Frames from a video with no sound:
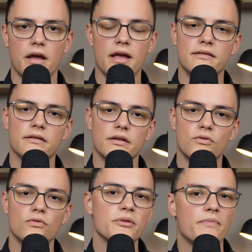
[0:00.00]
and the
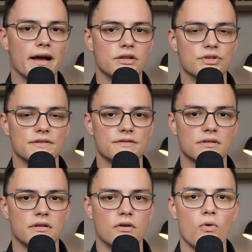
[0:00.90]
included packages
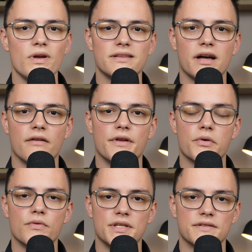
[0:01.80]
always have
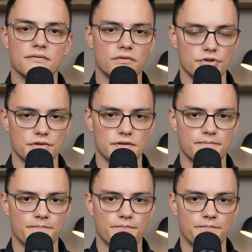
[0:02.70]
very recent versions.